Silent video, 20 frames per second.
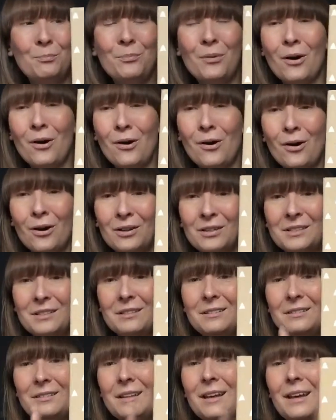box
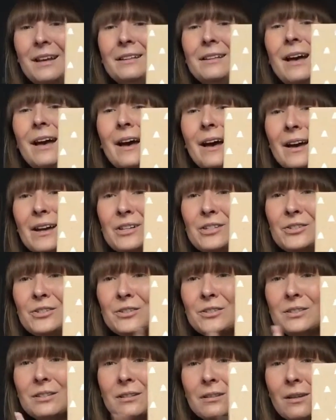that I
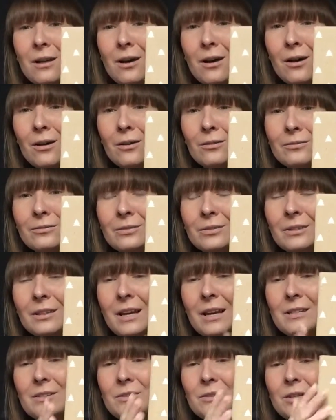just love.
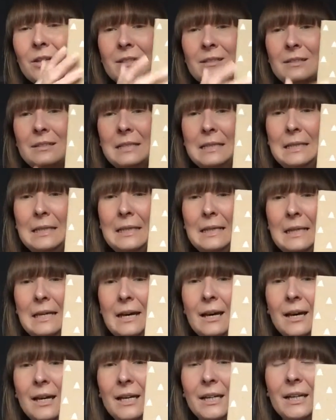As you can see,
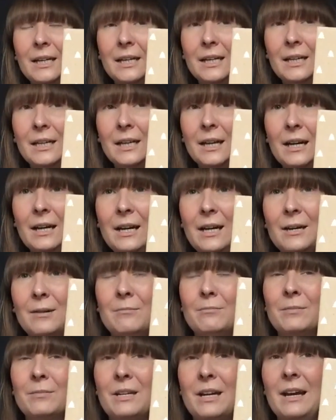I
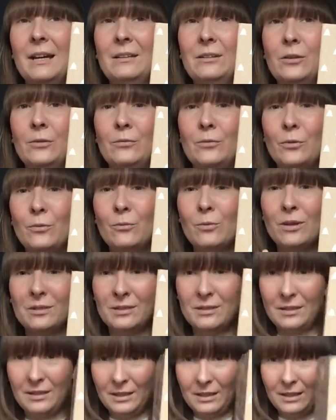am kind of a
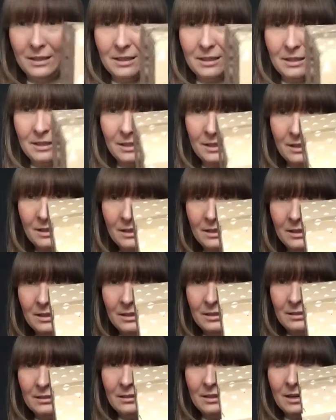rustic
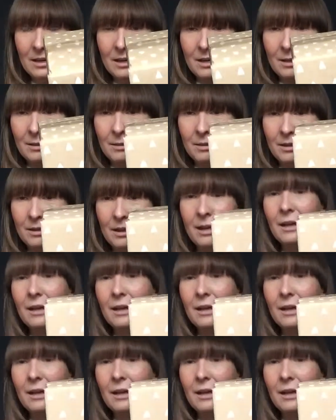type.